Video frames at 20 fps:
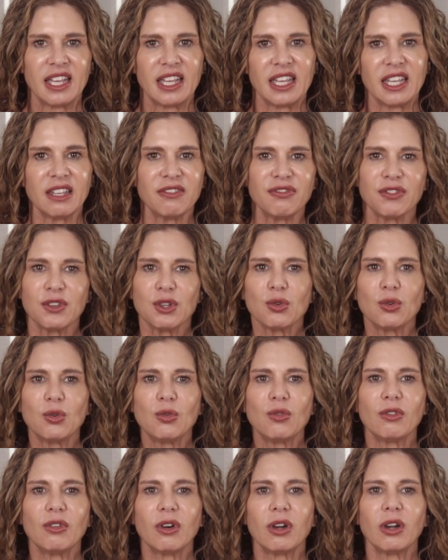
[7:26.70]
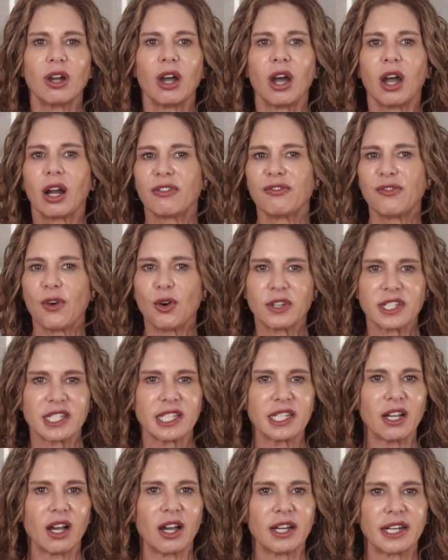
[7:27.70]
If you are
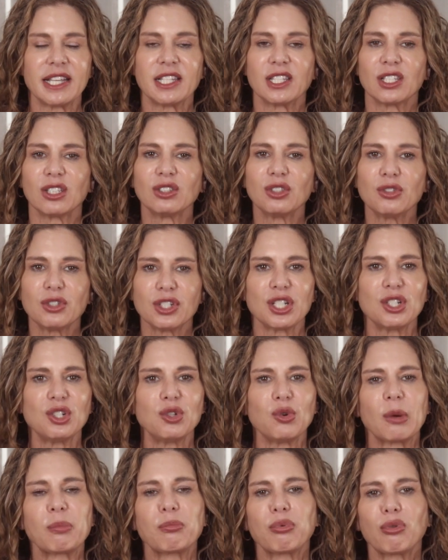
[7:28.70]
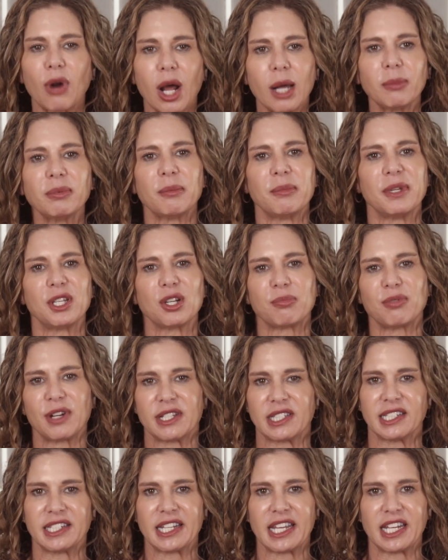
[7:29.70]
focusing on a solution to a problem in your
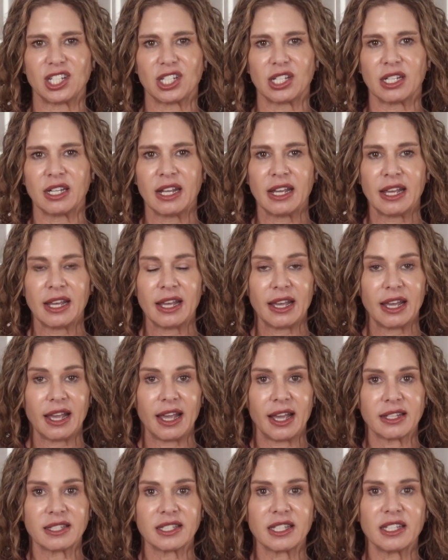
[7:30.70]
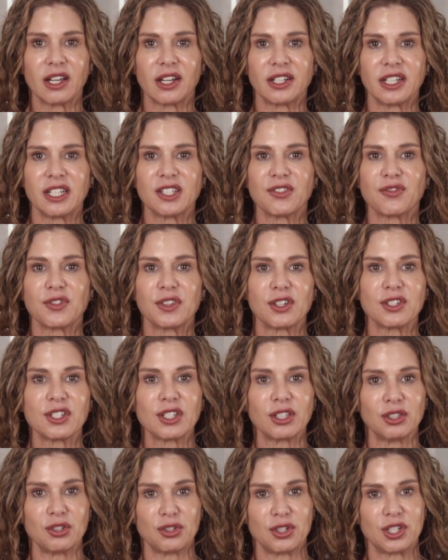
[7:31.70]
presentation, ask the audience for their
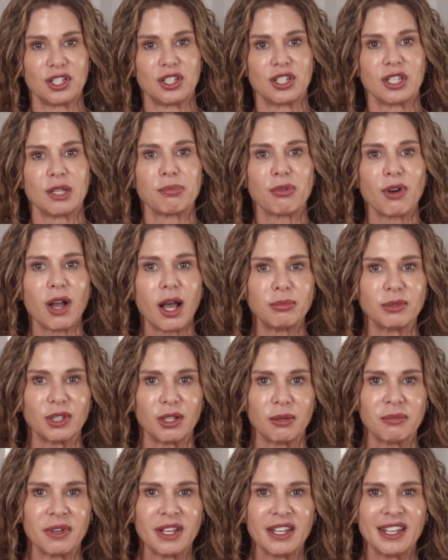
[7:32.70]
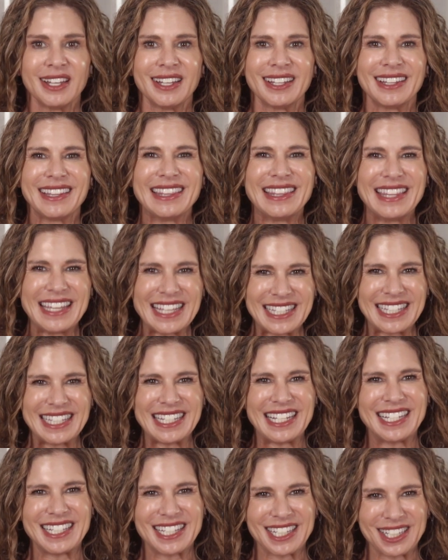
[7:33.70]
solution to the problem.
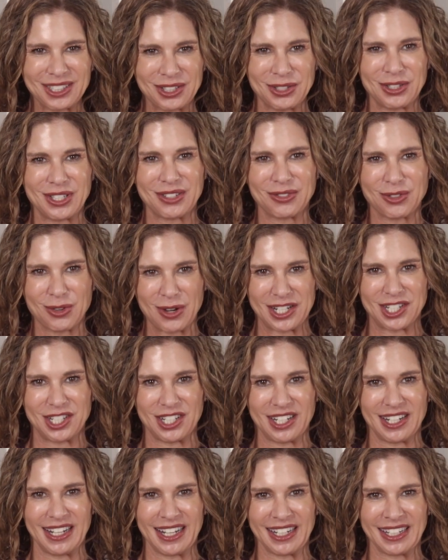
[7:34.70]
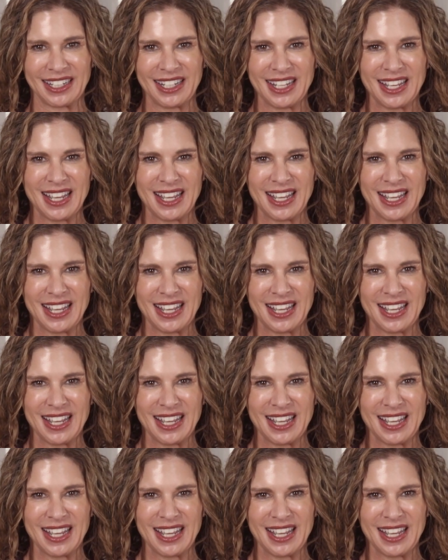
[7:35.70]
This is inclusive questioning.